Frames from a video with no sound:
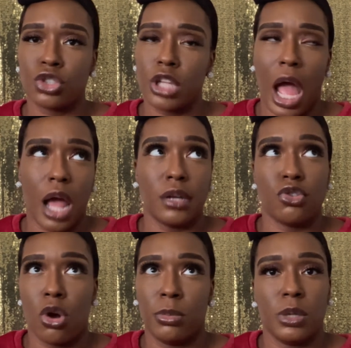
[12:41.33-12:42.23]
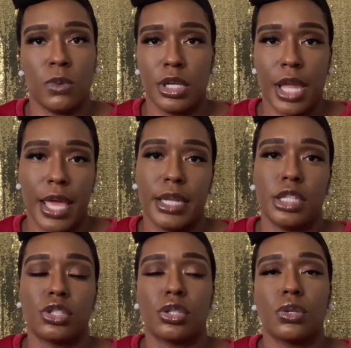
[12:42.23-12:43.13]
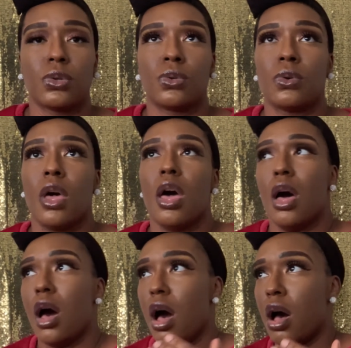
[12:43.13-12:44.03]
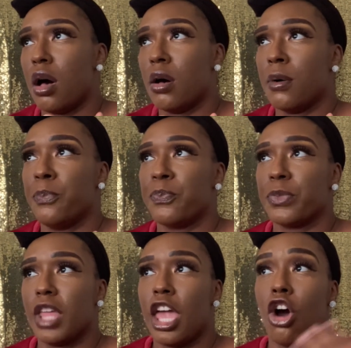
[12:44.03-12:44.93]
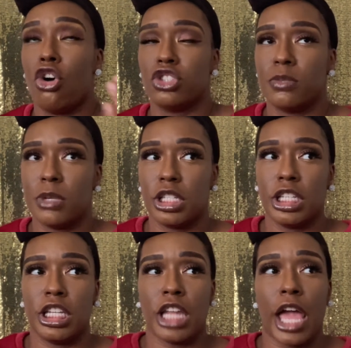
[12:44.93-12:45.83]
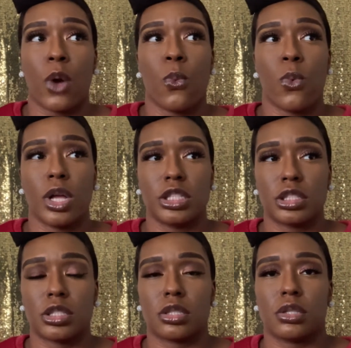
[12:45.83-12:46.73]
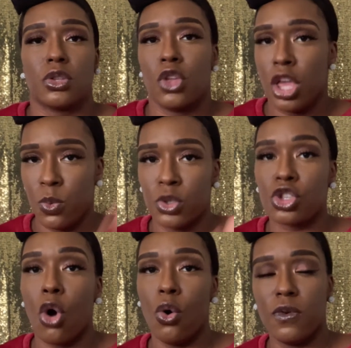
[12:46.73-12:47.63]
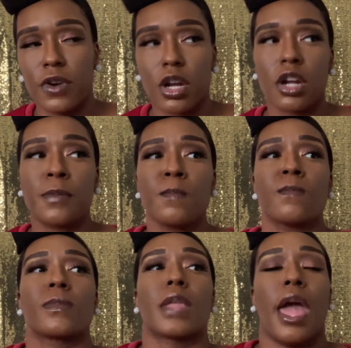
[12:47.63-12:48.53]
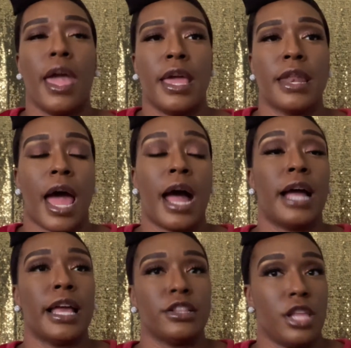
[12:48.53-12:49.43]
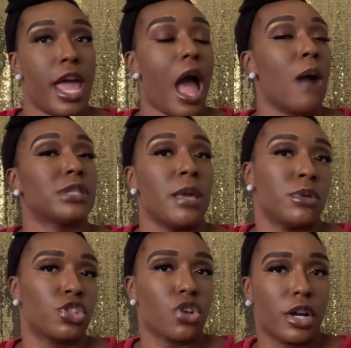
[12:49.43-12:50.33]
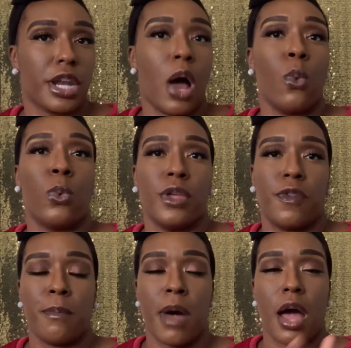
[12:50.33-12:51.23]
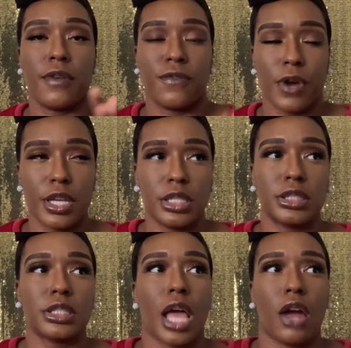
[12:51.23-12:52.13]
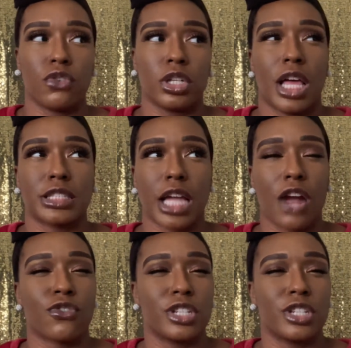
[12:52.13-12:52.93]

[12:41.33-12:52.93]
I normally wouldn't head into. And ultimately, like, once it was over and I was able to talk it out with my friends, I realized, like, I